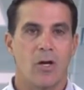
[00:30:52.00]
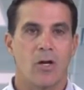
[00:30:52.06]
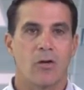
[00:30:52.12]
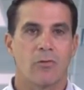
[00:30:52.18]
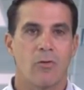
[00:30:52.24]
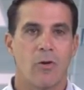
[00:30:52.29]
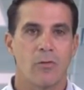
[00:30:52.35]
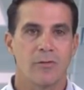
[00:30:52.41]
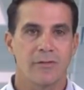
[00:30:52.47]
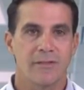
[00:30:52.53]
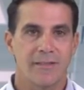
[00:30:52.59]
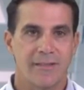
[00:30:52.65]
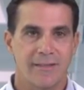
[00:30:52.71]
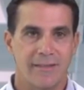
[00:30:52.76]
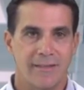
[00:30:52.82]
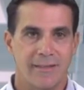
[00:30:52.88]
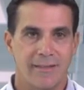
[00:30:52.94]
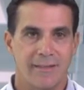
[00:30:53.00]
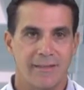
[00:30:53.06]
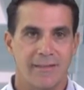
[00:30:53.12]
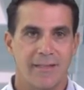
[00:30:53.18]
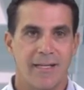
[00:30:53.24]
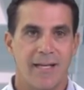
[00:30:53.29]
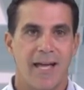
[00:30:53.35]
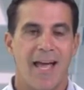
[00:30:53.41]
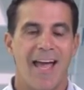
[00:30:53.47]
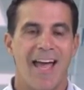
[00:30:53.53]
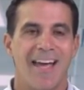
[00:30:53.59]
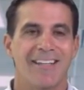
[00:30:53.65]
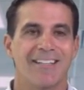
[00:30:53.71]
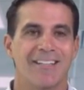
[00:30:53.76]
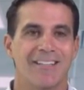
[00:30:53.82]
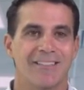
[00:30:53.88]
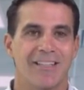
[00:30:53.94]
Crohn's disease,
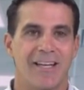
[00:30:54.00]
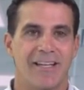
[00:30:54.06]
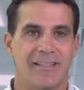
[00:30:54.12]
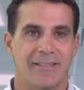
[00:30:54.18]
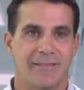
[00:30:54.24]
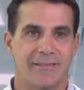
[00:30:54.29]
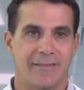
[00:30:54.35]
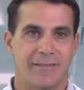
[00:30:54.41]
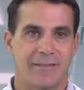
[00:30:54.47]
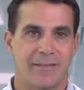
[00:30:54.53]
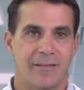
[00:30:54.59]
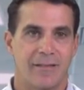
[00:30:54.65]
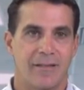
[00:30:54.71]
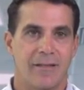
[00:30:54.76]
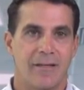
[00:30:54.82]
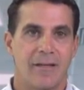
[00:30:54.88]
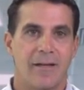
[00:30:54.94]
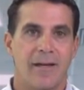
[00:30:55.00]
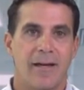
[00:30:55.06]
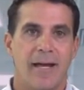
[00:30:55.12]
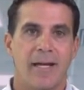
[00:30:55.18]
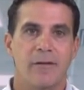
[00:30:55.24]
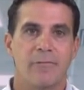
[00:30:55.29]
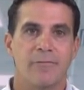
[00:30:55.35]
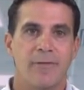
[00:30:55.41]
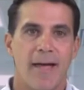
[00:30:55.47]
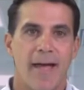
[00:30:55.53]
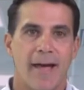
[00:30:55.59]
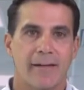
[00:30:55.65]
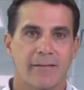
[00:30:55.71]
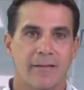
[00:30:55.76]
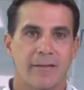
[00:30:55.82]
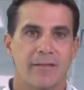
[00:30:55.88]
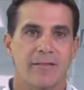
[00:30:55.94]
and colitis. In
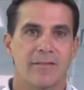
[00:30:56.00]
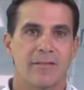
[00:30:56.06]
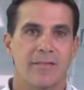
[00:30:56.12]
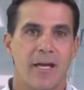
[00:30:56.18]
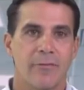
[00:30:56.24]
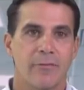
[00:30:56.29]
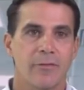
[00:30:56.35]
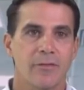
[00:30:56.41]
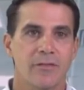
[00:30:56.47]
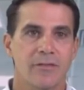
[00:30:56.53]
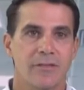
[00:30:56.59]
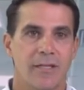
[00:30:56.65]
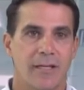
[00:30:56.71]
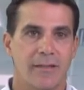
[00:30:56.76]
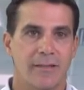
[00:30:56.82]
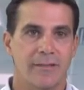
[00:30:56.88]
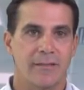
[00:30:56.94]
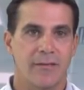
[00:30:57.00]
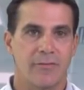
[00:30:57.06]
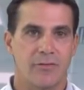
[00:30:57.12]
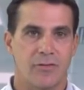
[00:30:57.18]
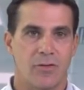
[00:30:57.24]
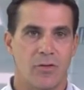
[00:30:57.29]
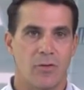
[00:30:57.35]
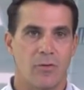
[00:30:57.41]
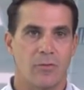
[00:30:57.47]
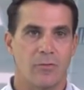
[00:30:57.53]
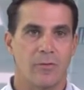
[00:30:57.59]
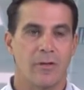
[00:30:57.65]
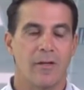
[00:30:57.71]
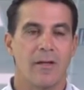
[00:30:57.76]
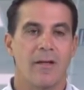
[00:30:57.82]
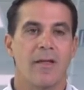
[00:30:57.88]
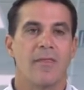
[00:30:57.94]
fact, several studies have shown
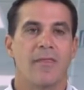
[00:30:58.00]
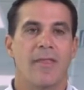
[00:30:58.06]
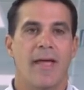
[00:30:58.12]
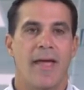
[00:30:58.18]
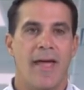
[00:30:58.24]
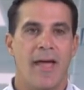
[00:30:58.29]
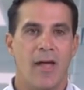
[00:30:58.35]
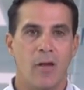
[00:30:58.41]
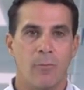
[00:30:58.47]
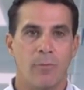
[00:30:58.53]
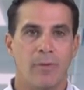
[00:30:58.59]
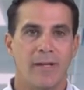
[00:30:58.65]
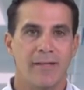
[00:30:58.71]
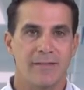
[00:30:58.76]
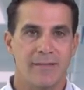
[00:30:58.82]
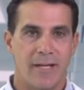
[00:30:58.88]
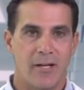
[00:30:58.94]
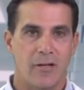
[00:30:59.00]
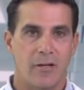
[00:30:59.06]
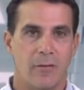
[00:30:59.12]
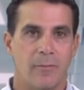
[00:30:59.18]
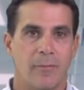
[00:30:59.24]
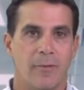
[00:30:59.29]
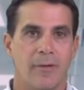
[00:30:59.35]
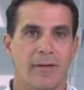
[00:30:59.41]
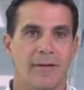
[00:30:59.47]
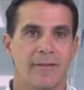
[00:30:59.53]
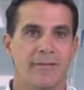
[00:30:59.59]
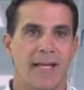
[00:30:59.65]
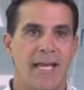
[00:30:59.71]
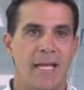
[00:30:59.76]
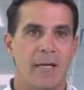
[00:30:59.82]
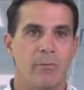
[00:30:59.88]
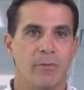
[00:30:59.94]
that L. plantarum is
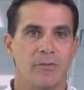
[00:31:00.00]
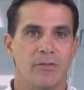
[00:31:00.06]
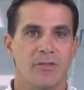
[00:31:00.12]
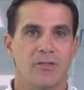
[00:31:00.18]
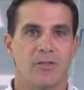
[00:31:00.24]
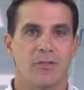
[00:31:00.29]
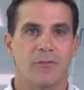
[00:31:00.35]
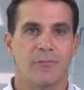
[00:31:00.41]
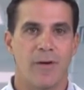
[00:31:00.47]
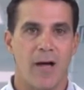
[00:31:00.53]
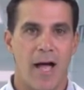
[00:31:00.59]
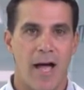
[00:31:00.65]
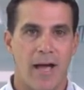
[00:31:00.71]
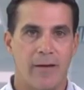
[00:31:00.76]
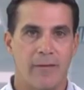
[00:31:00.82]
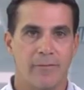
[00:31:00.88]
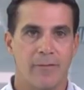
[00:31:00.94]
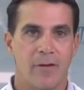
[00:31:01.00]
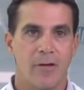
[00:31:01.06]
able to survive